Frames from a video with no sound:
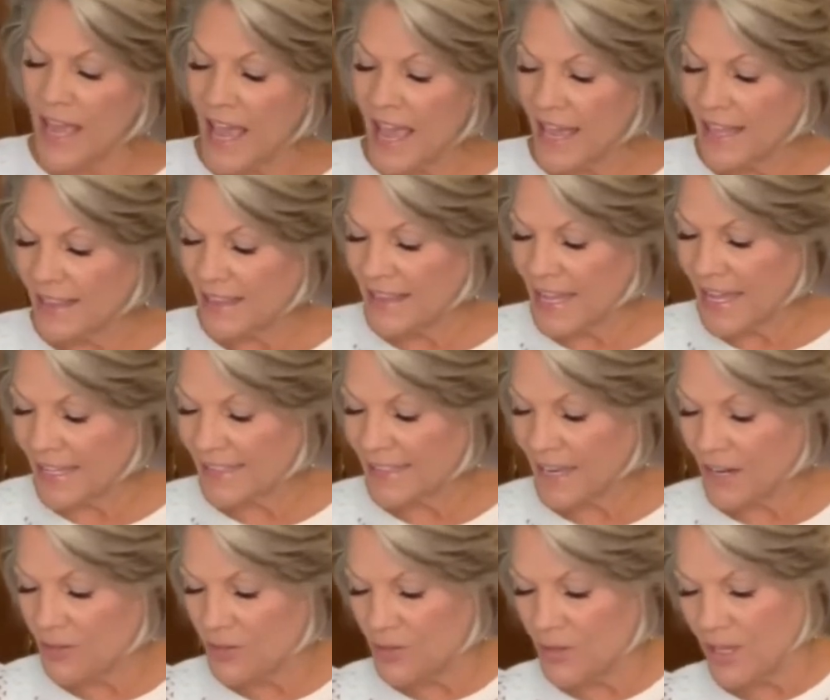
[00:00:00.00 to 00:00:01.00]
and that's
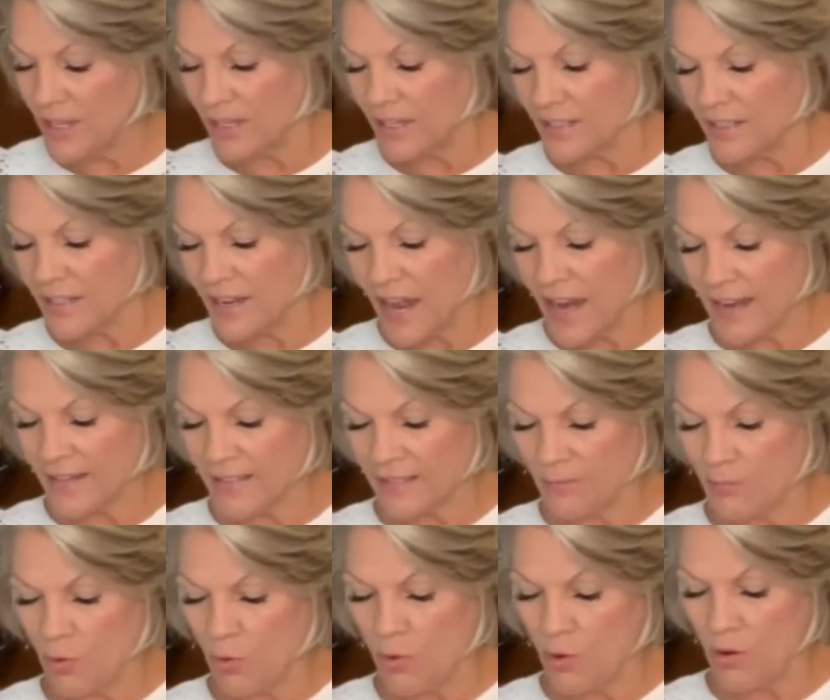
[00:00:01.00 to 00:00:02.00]
how you get a
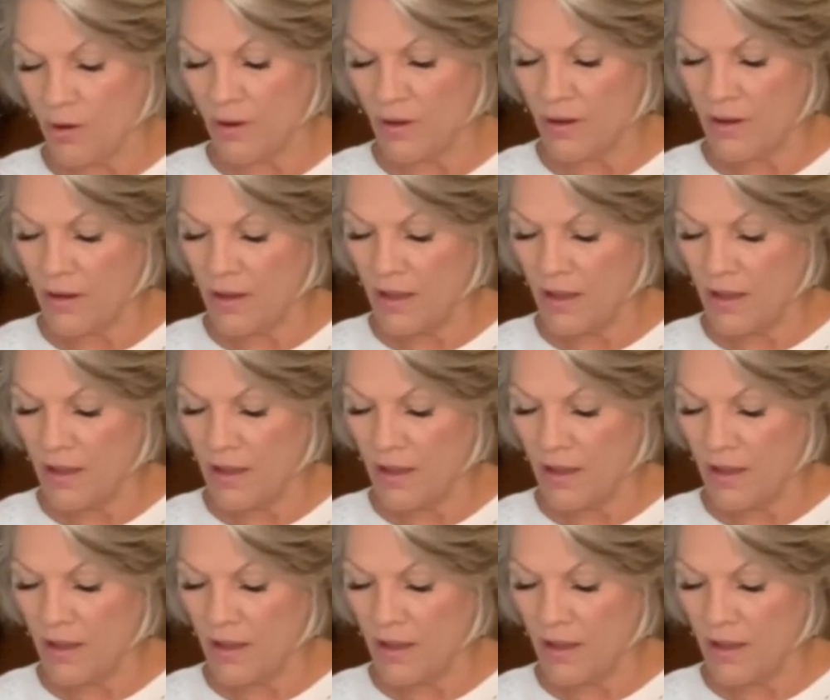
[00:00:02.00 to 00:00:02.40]
nice pour